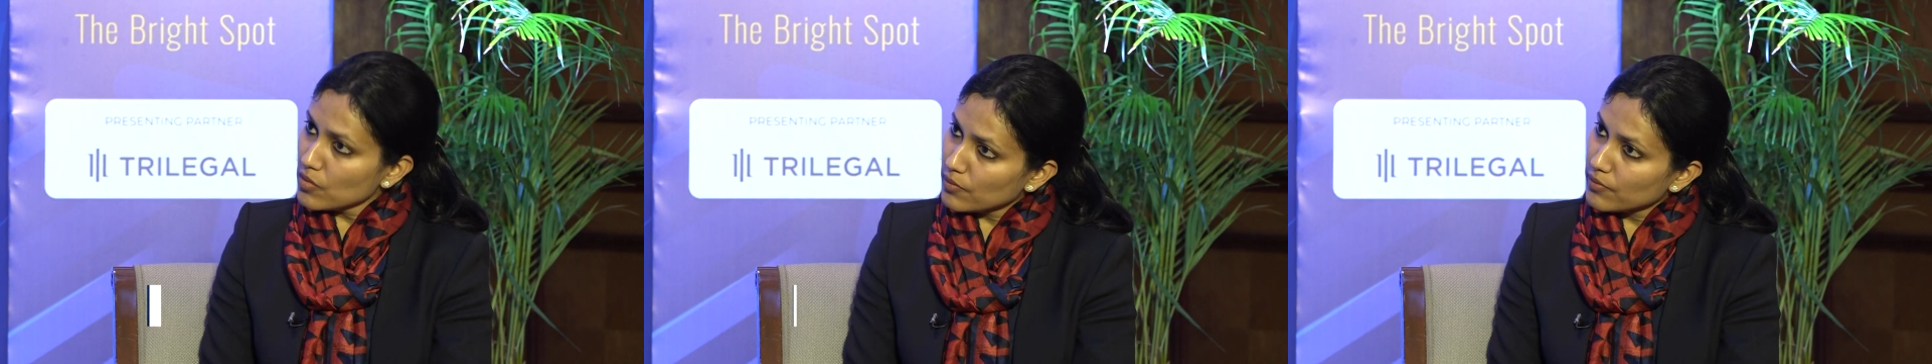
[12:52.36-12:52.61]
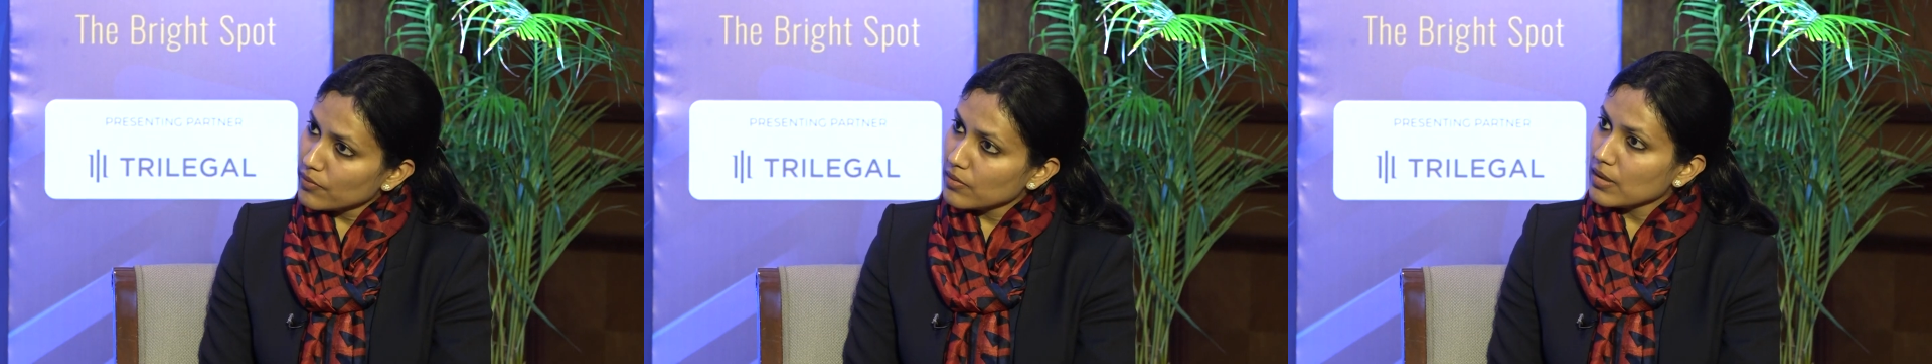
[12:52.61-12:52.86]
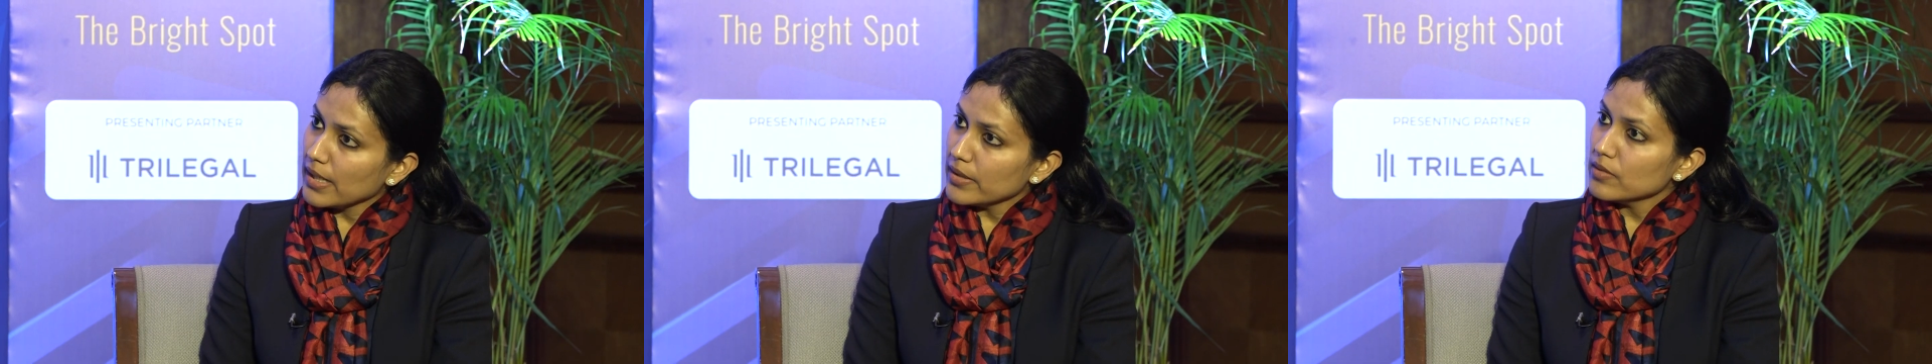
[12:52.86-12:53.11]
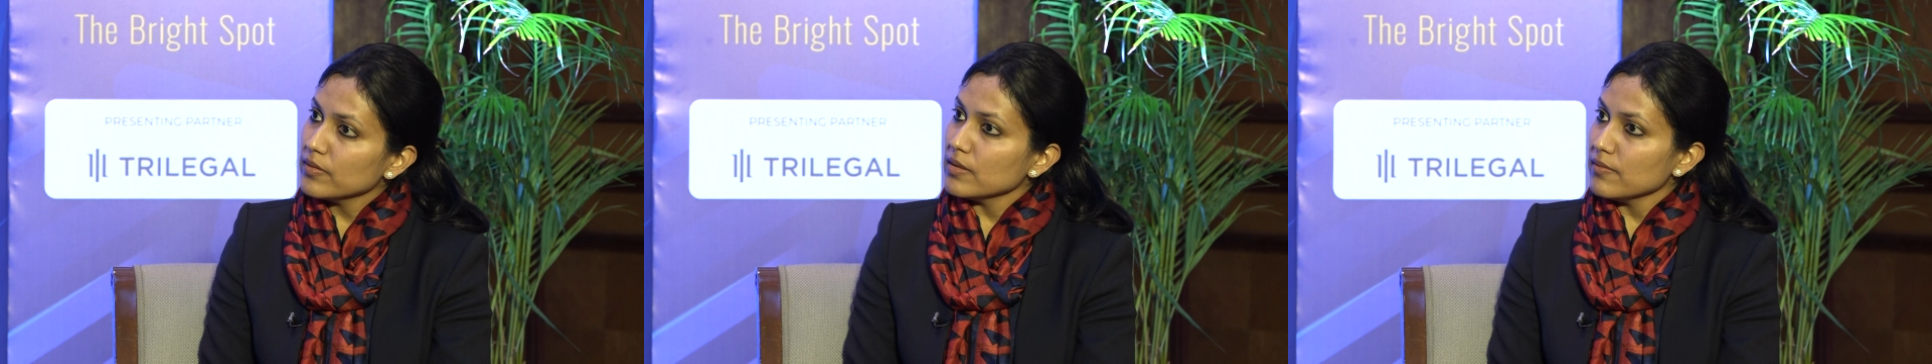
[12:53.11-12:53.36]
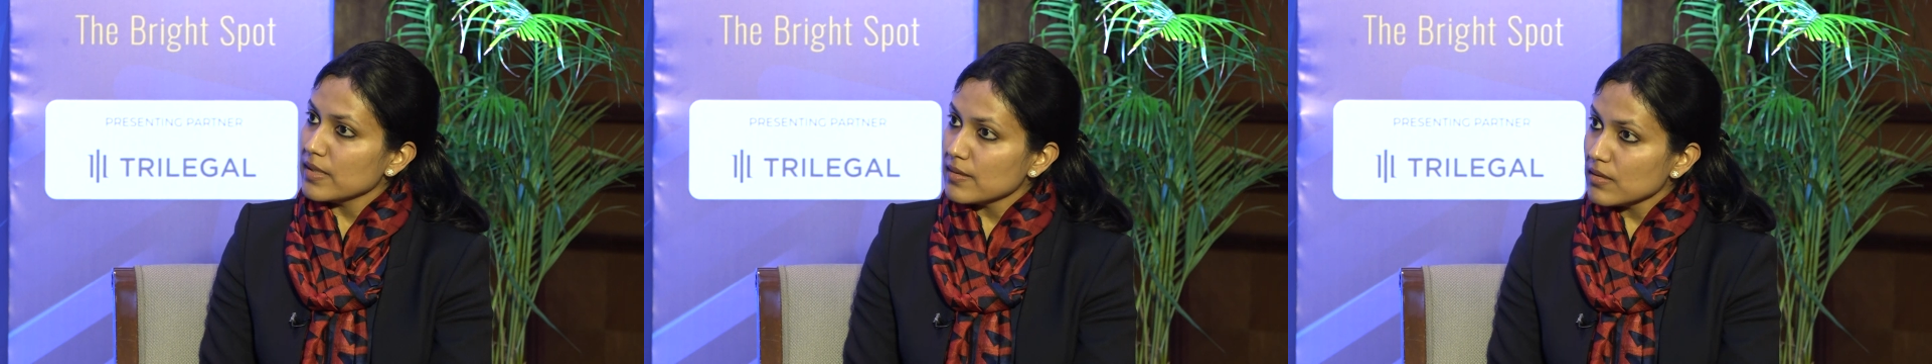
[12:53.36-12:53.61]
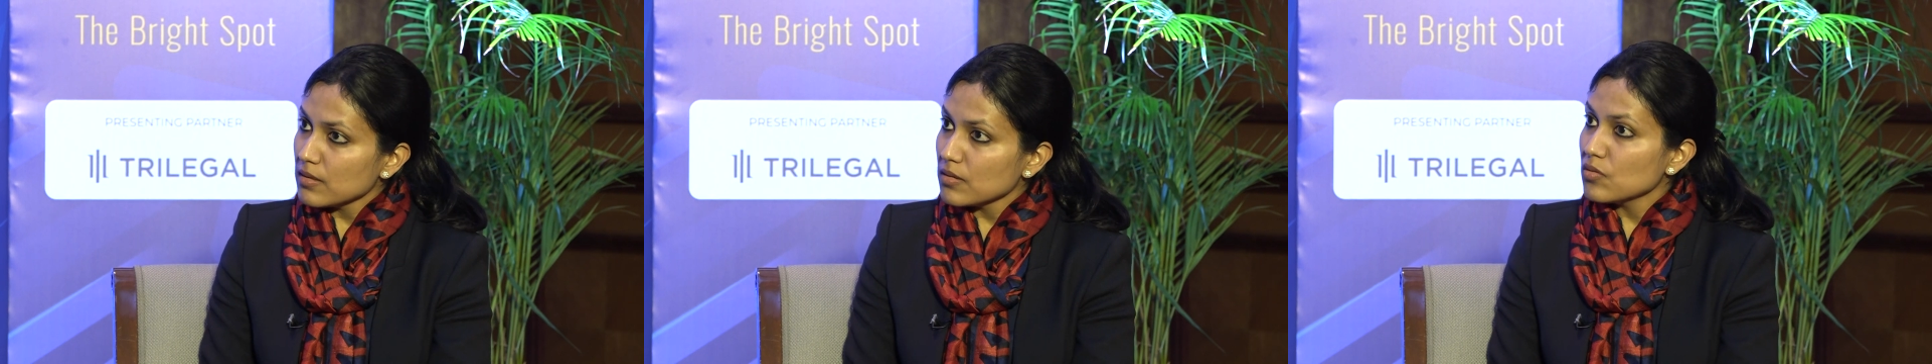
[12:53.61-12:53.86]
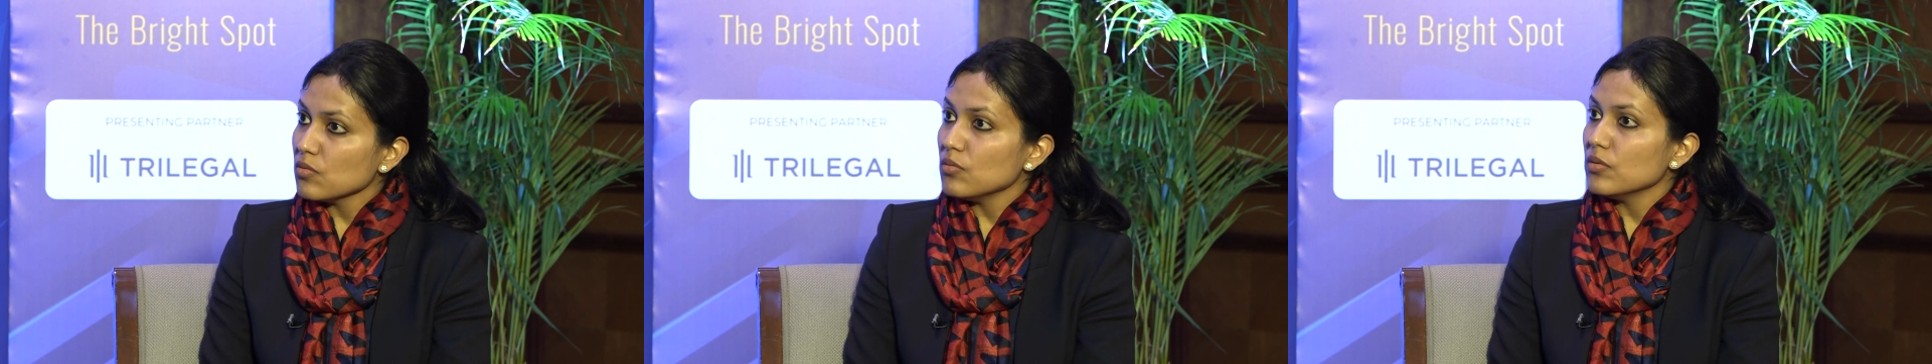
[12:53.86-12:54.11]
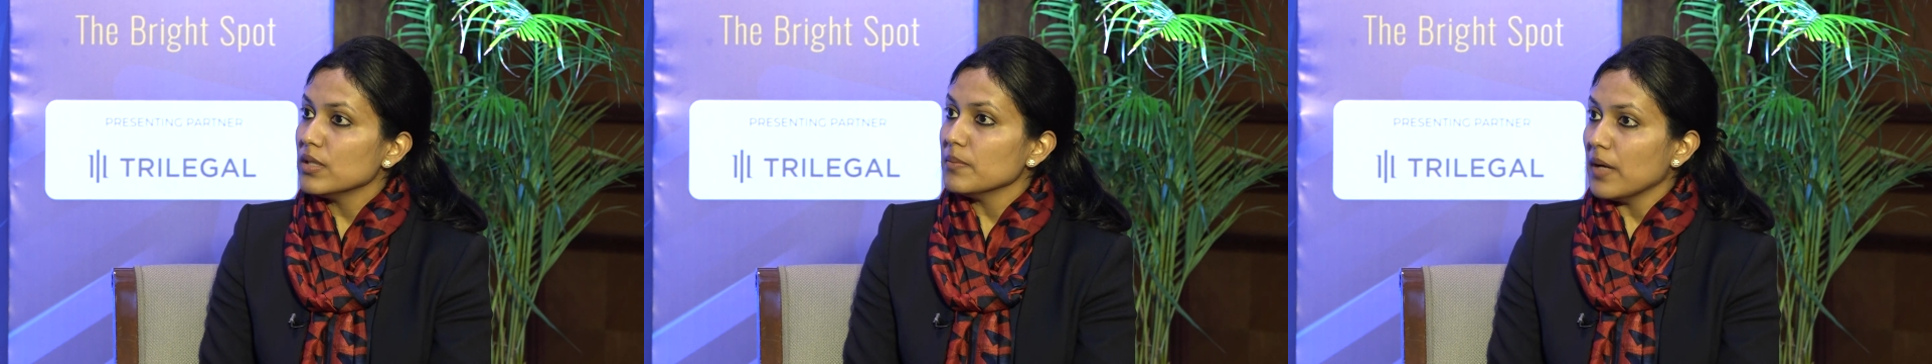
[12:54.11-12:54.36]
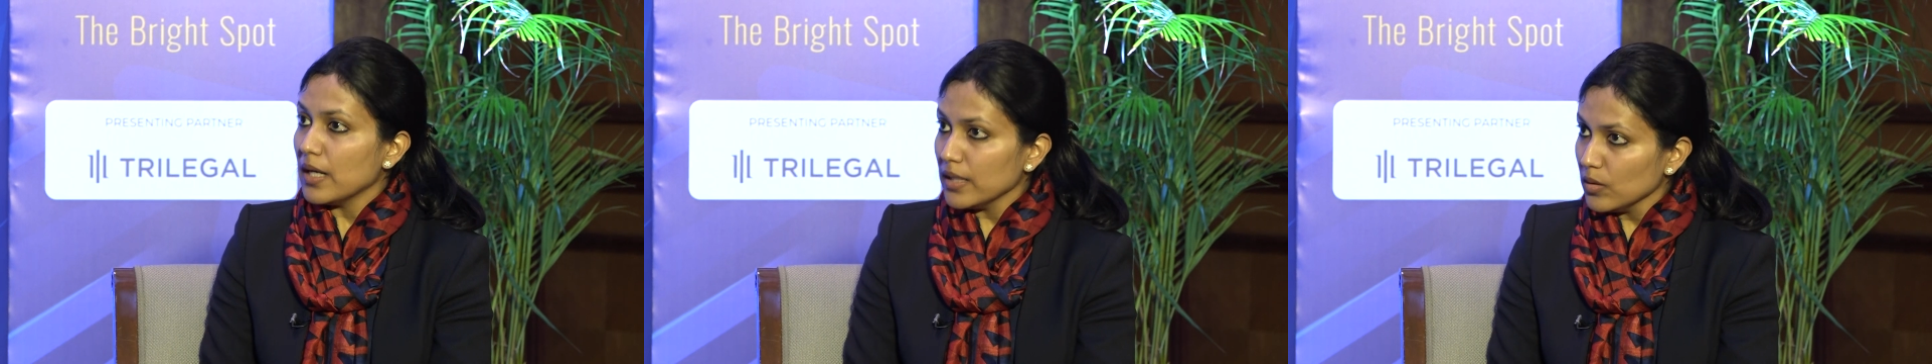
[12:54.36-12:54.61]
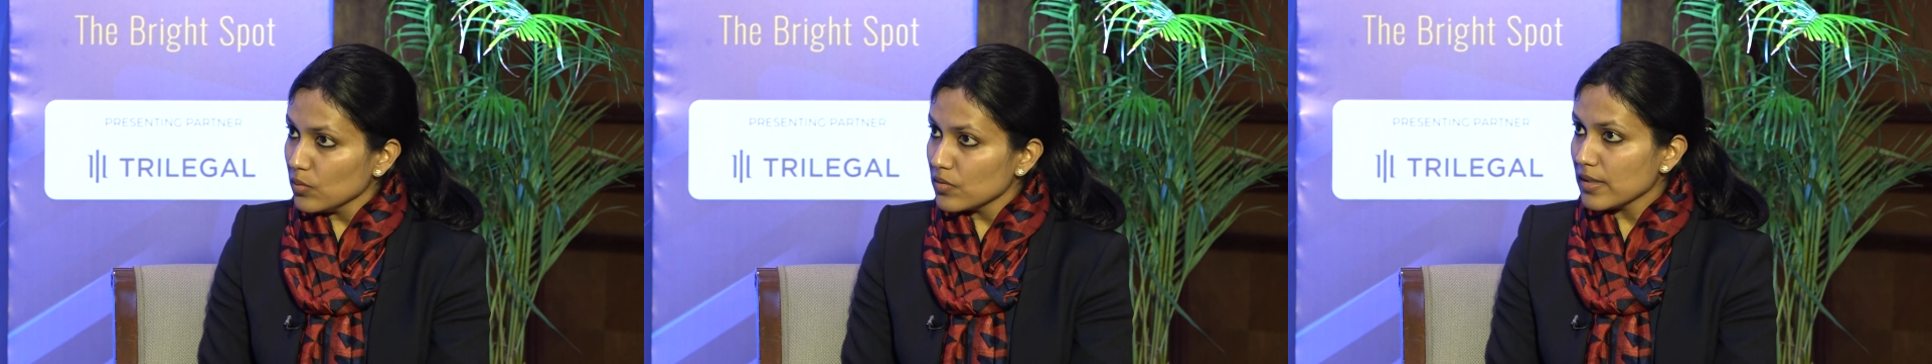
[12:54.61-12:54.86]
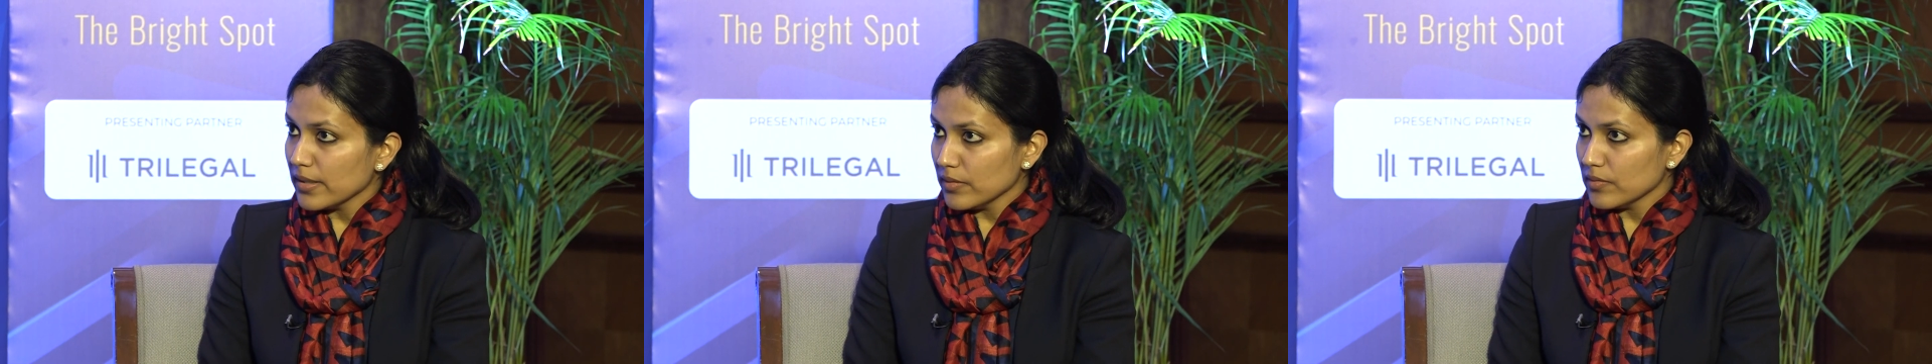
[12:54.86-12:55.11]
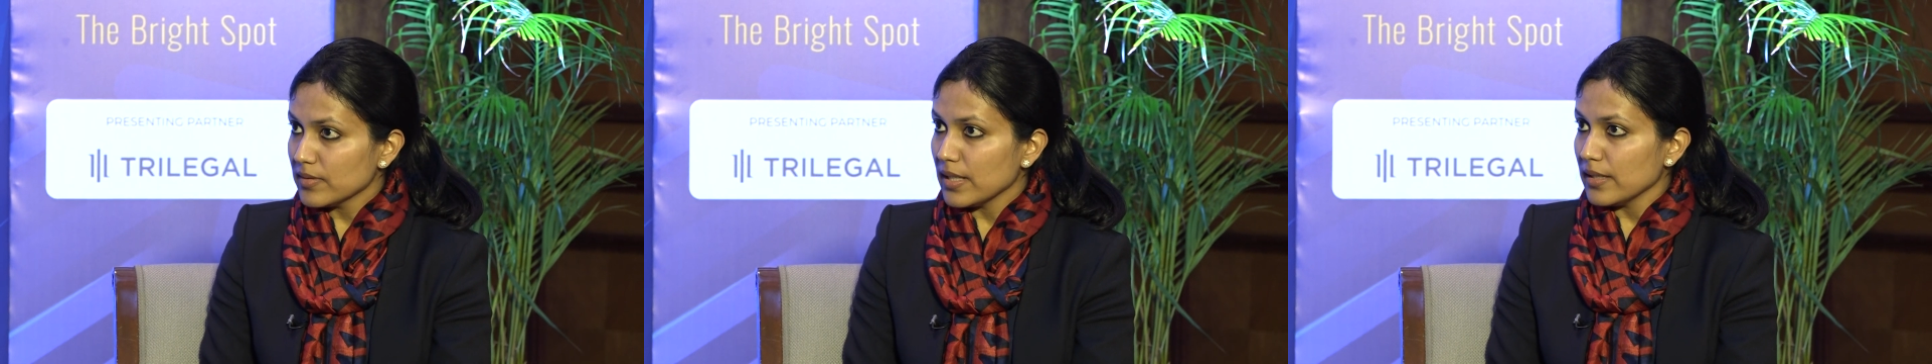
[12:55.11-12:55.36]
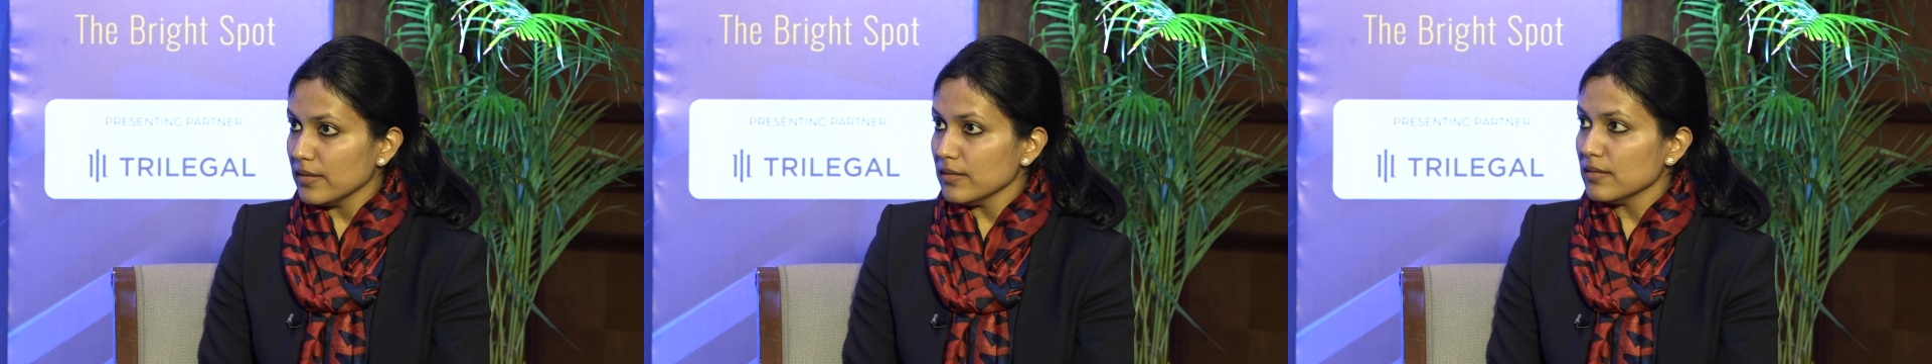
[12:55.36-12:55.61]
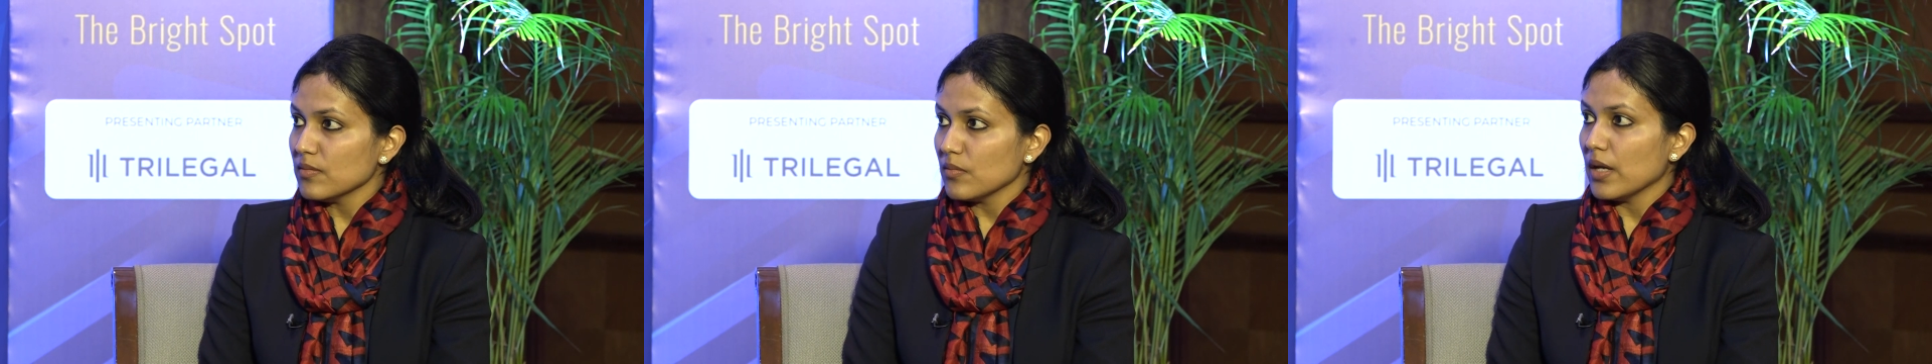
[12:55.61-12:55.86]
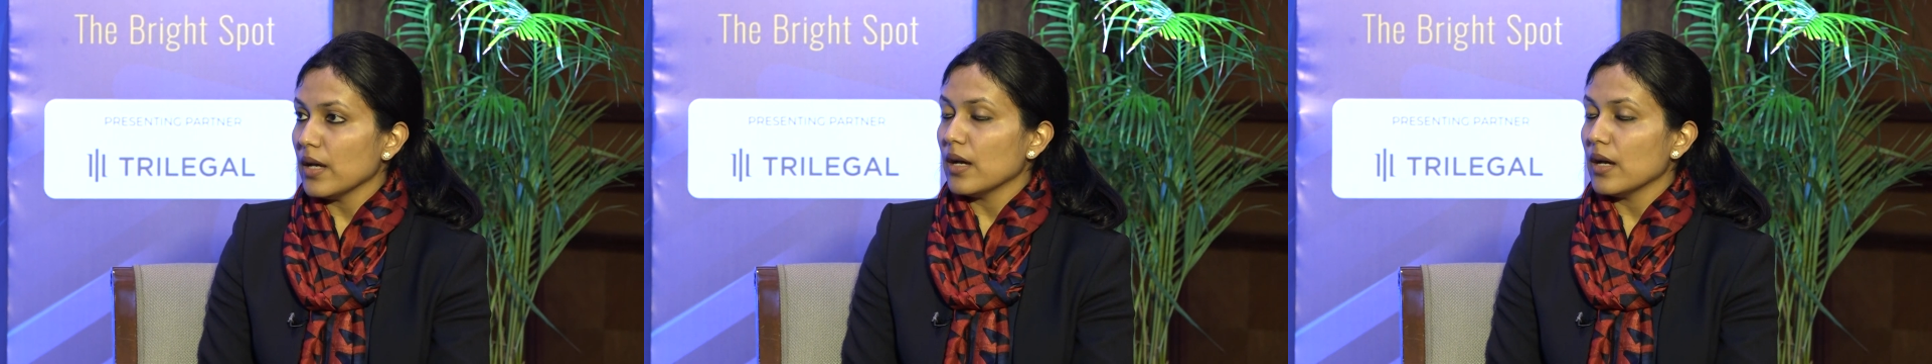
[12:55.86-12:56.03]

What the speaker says: of the kind of investors who demand those kind of standards,